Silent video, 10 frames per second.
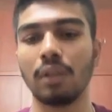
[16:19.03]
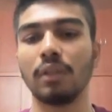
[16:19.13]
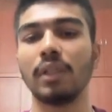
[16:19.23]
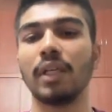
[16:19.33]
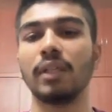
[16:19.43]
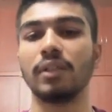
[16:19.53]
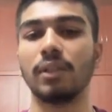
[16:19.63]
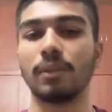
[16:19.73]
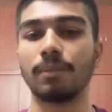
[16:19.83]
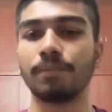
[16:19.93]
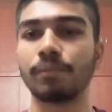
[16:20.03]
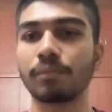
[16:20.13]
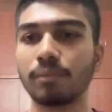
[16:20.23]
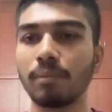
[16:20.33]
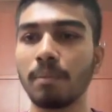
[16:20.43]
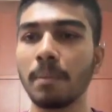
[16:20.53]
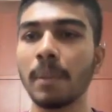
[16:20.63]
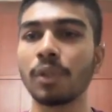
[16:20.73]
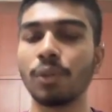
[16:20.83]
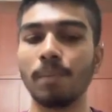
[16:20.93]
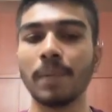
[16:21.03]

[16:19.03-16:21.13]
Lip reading: that is it. So